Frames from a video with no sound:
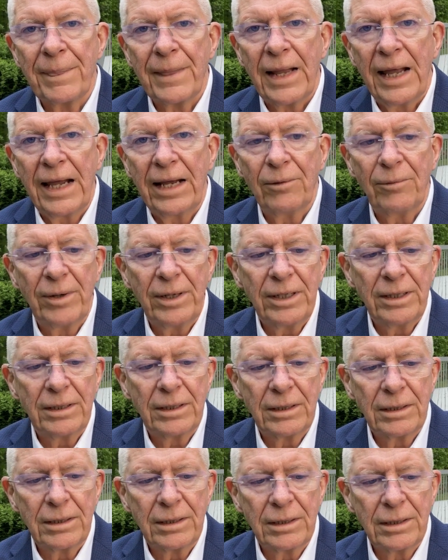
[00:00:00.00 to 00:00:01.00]
And when
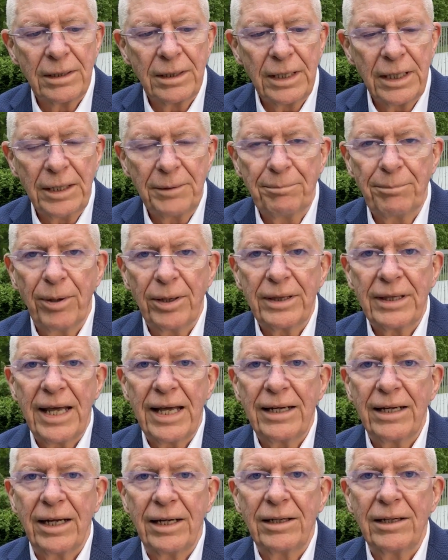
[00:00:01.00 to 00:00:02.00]
he put
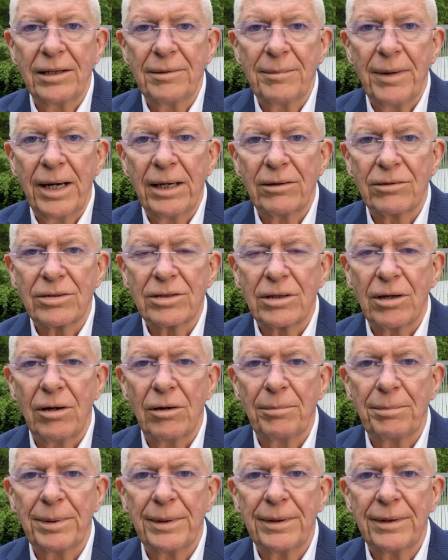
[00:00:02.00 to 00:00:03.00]
that under the
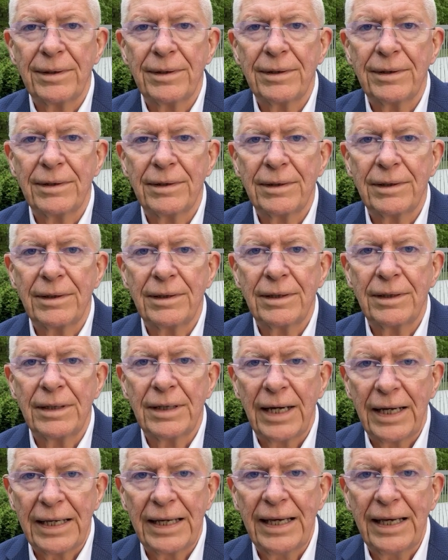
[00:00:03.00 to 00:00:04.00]
microscope,
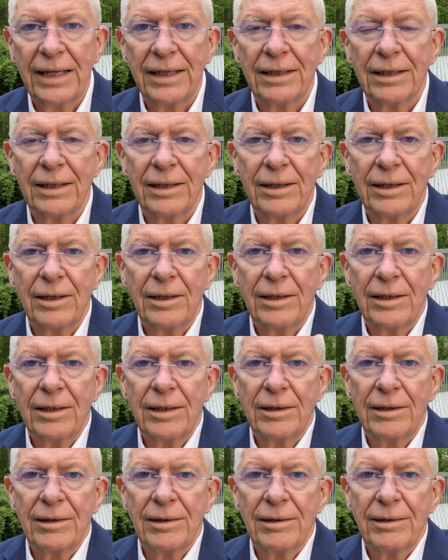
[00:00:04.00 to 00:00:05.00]
again,
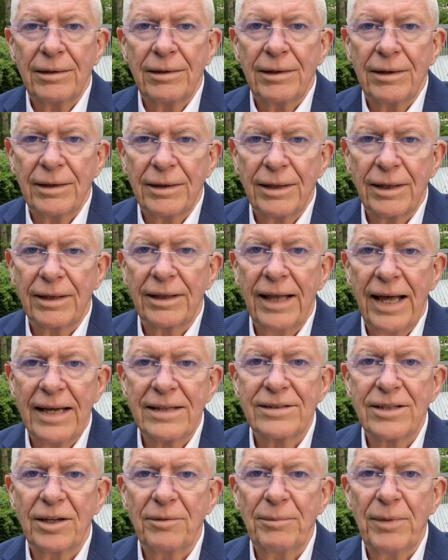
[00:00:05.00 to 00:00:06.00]
the
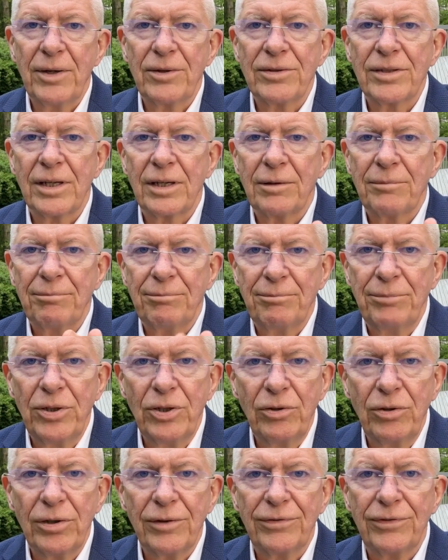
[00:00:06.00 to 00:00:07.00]
classic music,
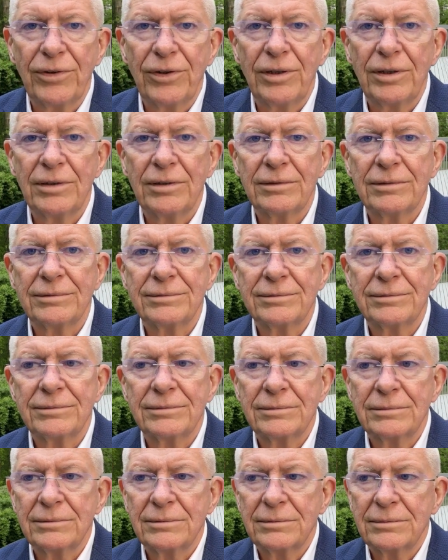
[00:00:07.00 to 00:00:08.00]
beautiful,
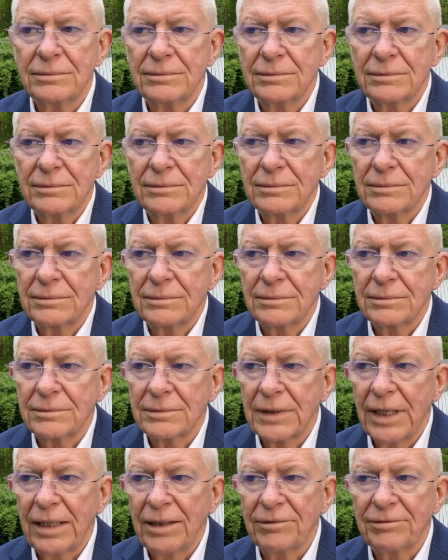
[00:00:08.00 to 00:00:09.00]

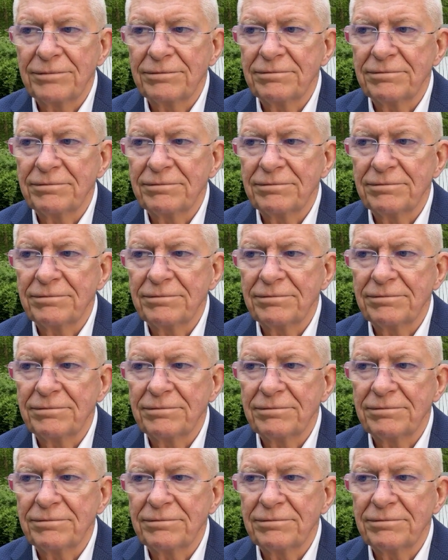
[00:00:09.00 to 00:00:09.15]
kind of